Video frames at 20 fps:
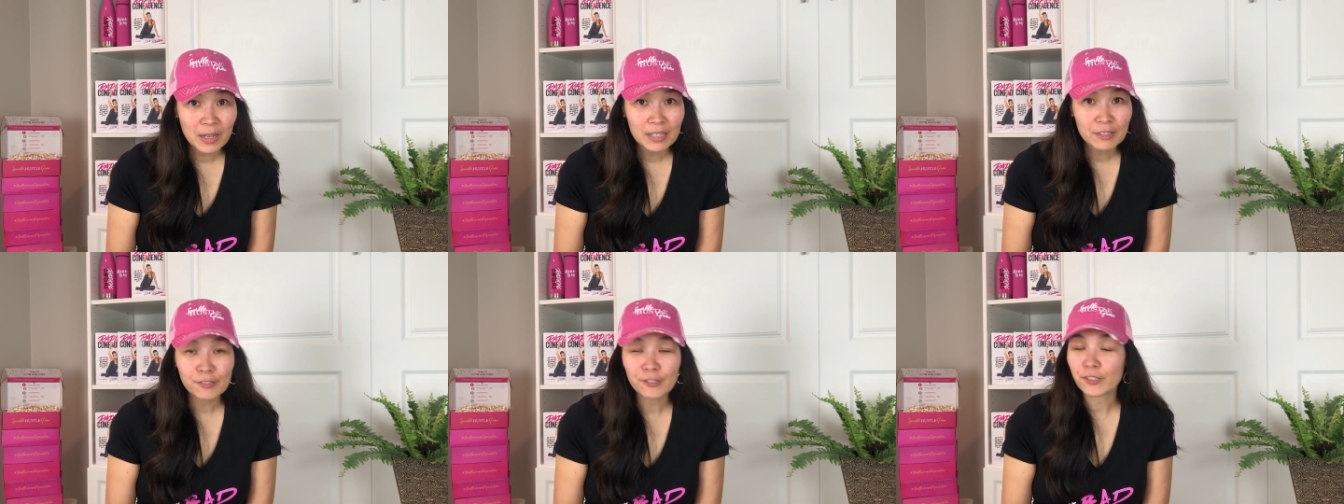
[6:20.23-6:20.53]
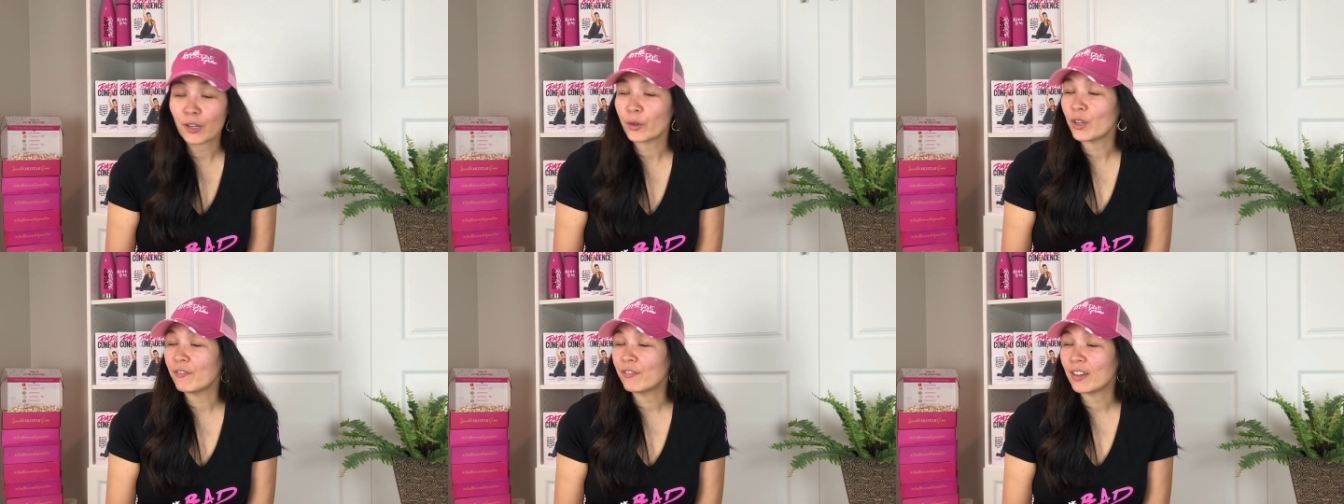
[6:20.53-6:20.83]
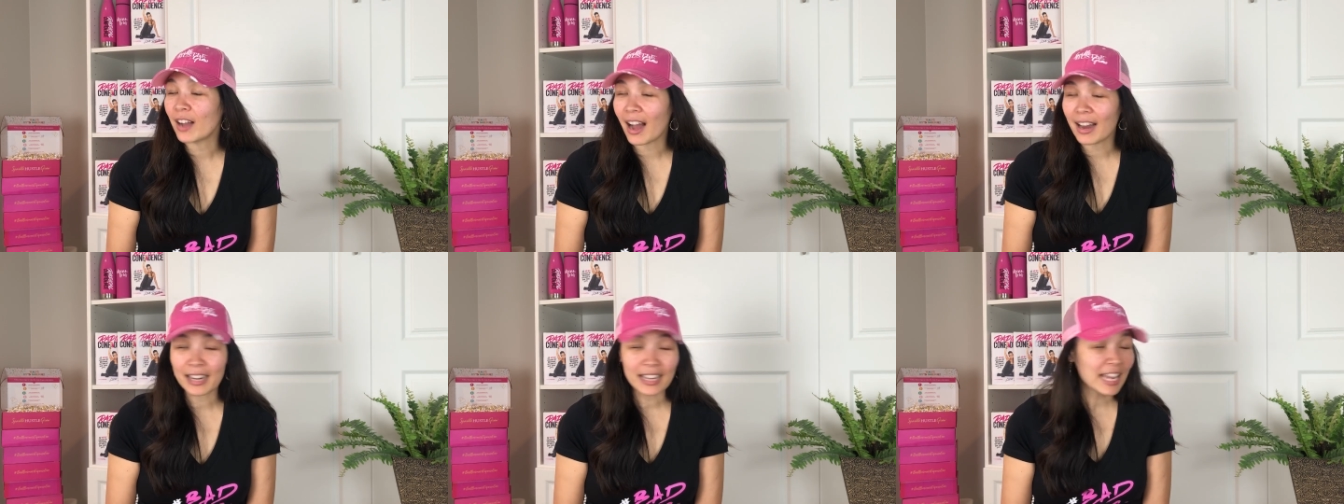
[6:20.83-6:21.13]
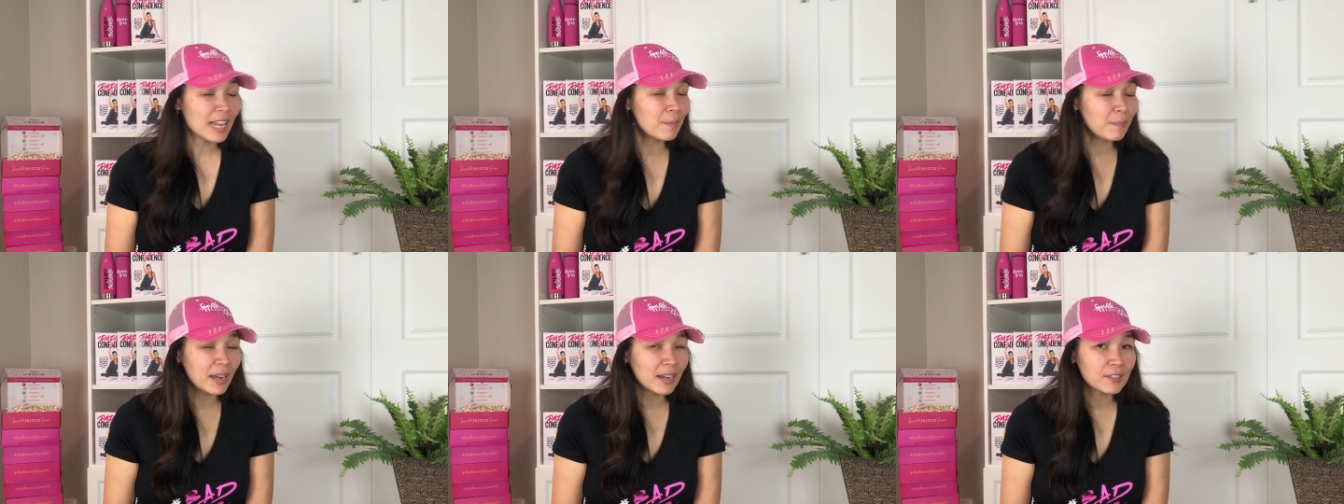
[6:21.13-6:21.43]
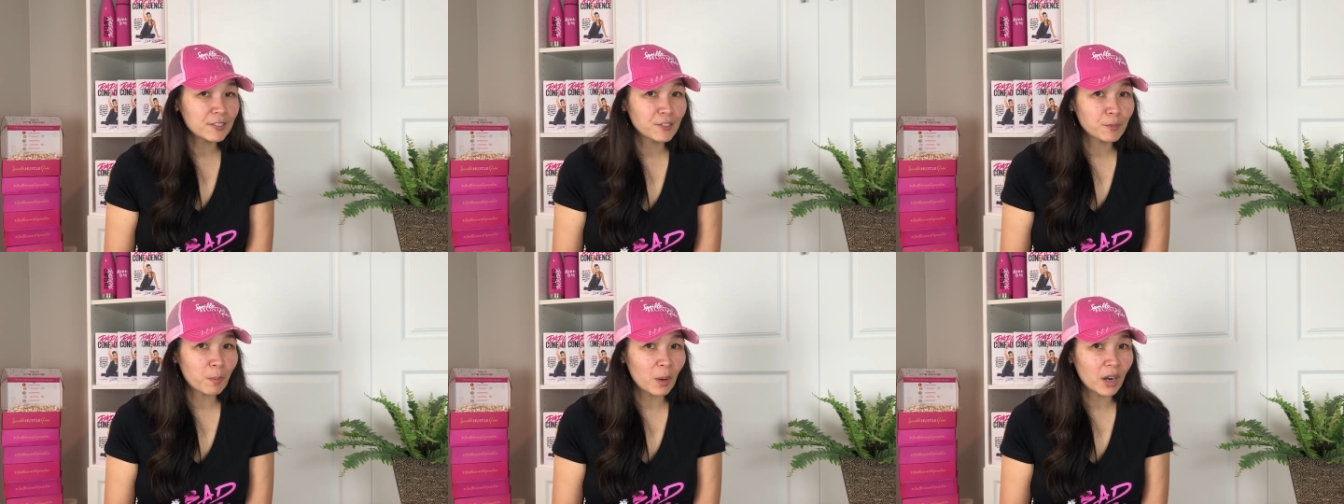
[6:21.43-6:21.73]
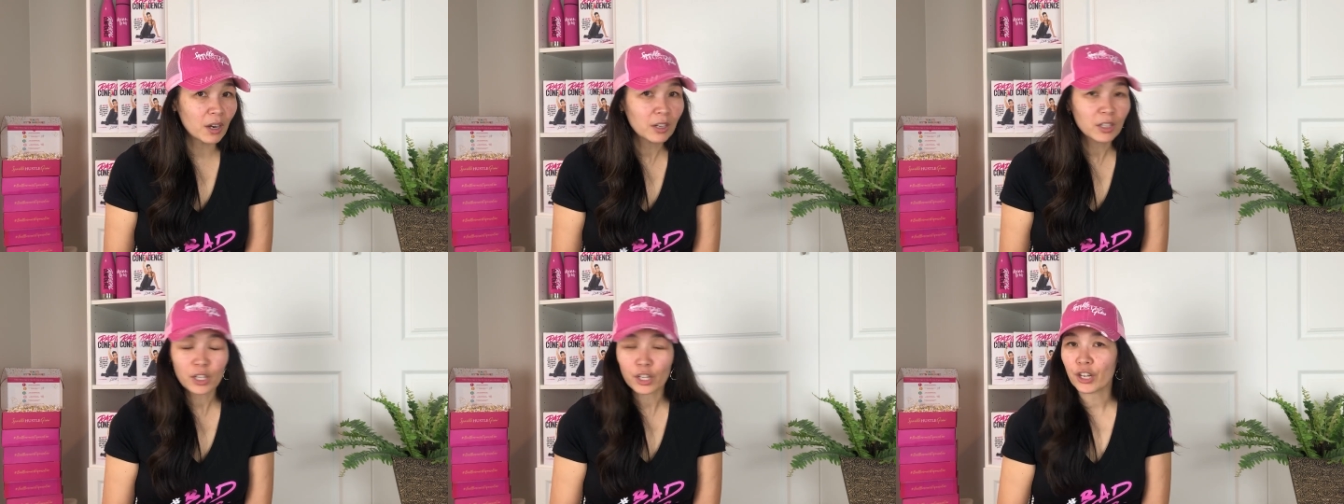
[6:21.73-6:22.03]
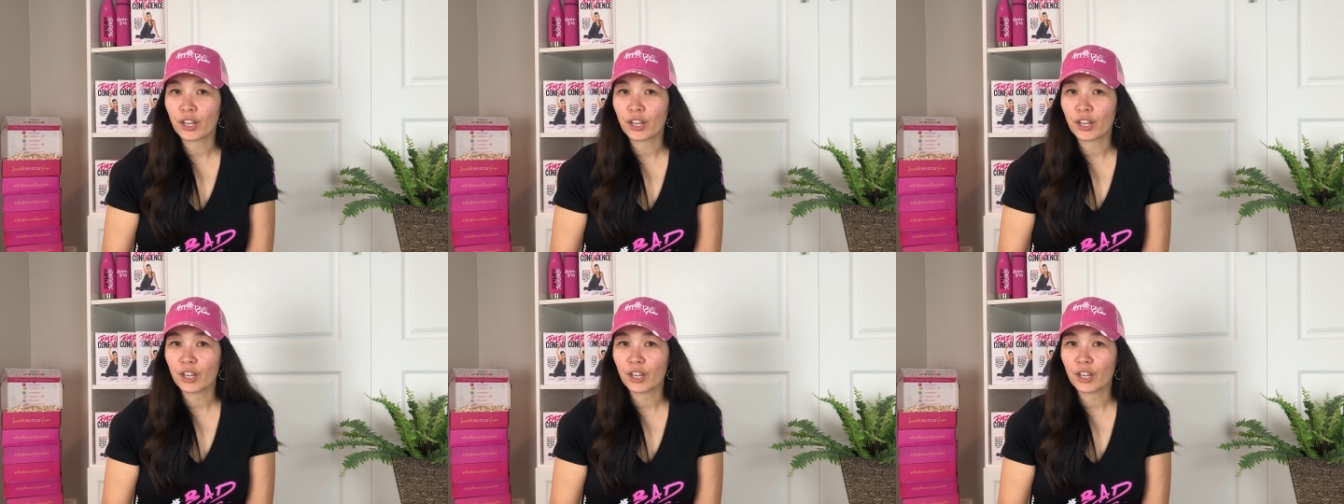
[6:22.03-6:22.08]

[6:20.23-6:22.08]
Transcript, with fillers: So you've got to keep being a sparkler.